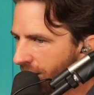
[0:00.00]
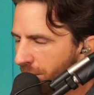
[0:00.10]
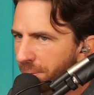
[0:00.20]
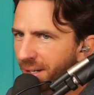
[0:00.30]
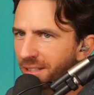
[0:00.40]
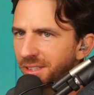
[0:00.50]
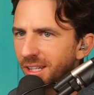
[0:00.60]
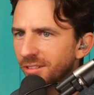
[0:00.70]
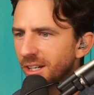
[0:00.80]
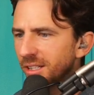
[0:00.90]
Am I pronouncing
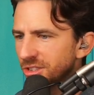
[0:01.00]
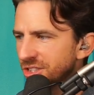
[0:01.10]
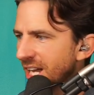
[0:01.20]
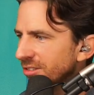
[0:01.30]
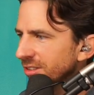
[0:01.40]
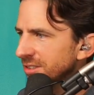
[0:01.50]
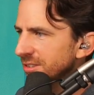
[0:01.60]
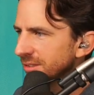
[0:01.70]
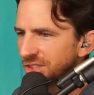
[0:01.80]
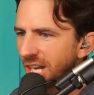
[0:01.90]
that right?
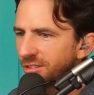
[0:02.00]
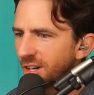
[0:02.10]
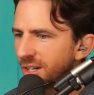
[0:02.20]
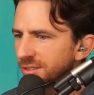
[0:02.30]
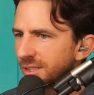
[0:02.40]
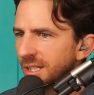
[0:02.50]
Shellcross? Shellcross?